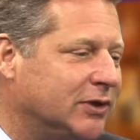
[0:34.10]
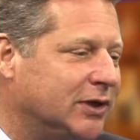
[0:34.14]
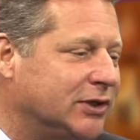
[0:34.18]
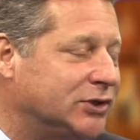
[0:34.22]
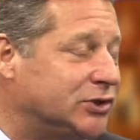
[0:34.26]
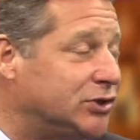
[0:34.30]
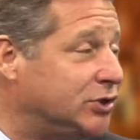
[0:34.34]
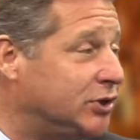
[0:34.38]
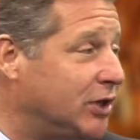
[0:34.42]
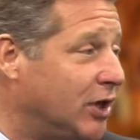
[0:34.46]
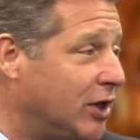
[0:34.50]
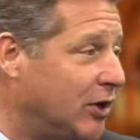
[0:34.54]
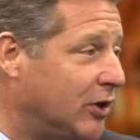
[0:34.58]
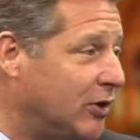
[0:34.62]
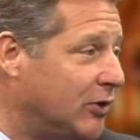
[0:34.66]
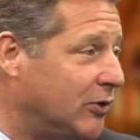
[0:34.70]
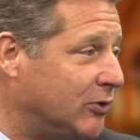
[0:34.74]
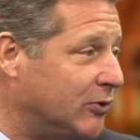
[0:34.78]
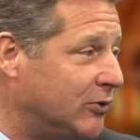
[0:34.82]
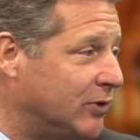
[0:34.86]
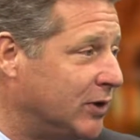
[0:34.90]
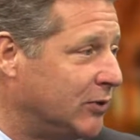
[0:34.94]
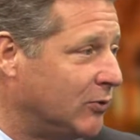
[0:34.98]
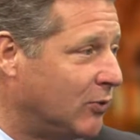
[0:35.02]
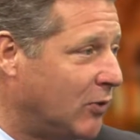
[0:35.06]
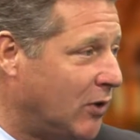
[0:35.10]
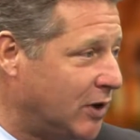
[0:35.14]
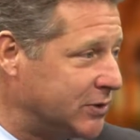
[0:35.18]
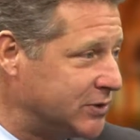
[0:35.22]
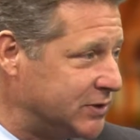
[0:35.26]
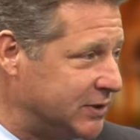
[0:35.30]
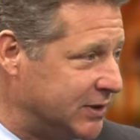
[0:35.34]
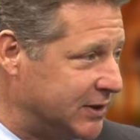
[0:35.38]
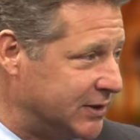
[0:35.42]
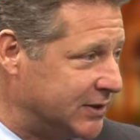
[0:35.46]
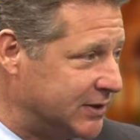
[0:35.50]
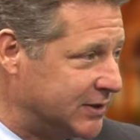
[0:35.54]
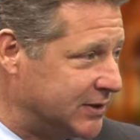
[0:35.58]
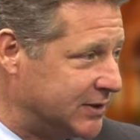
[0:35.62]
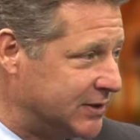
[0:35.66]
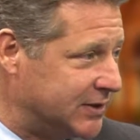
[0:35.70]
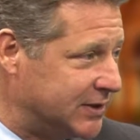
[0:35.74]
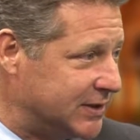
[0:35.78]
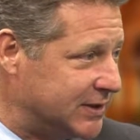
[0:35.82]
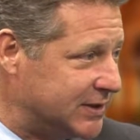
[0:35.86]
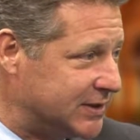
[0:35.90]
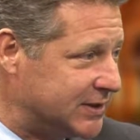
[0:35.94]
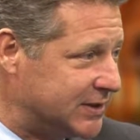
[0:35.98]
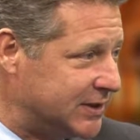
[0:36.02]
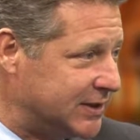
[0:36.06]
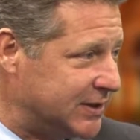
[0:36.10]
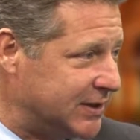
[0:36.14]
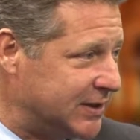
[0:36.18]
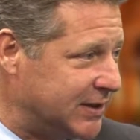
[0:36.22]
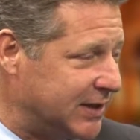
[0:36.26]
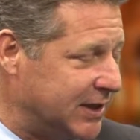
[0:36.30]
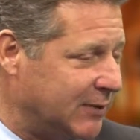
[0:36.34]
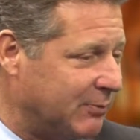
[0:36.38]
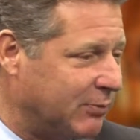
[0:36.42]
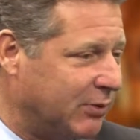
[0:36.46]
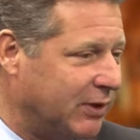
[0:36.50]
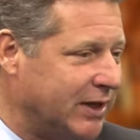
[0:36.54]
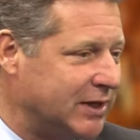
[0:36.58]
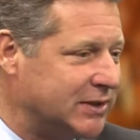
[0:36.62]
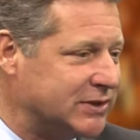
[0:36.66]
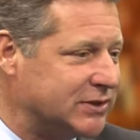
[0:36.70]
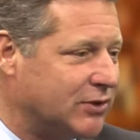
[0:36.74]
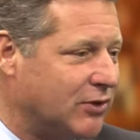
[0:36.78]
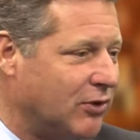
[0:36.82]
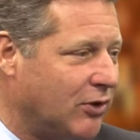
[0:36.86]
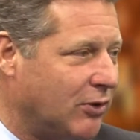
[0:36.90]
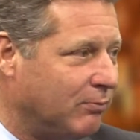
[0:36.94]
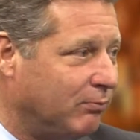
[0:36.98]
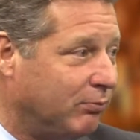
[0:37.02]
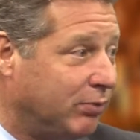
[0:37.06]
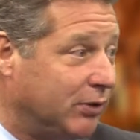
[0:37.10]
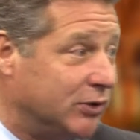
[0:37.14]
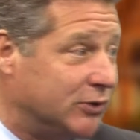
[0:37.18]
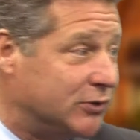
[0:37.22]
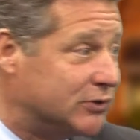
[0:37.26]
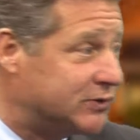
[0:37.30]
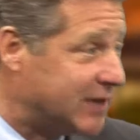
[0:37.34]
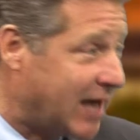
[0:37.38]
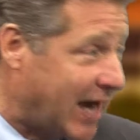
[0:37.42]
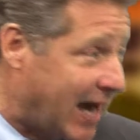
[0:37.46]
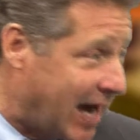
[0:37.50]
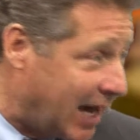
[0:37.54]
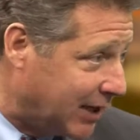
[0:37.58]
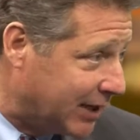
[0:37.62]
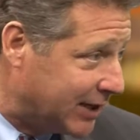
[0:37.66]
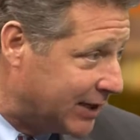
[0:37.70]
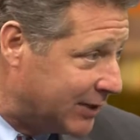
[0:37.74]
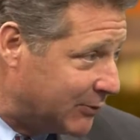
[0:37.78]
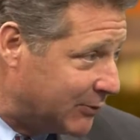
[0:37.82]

a show in Washington, D.C. in a place called Blues Alley,